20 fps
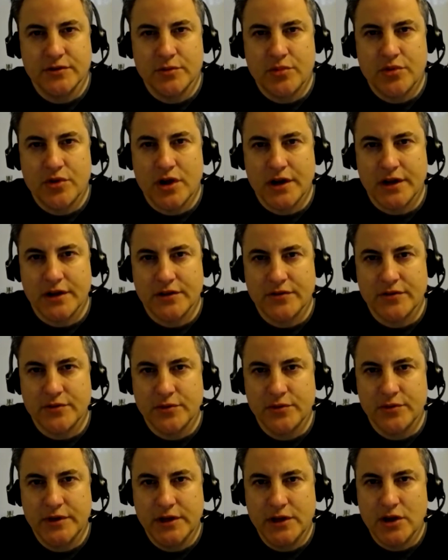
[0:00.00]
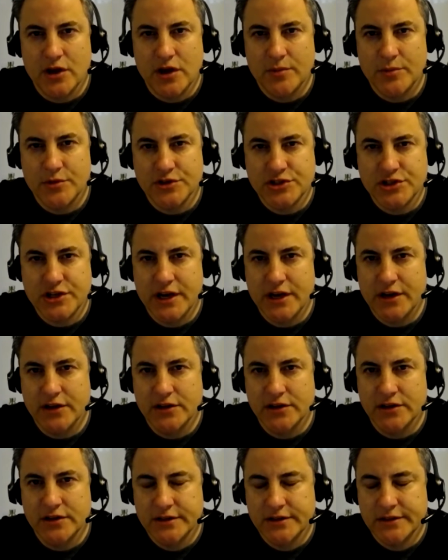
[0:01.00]
product through an e-commerce
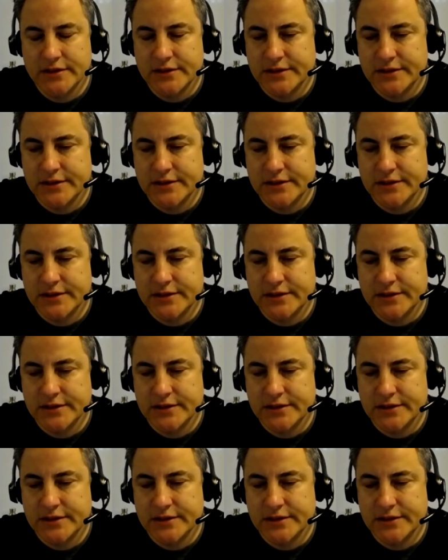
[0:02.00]
channel.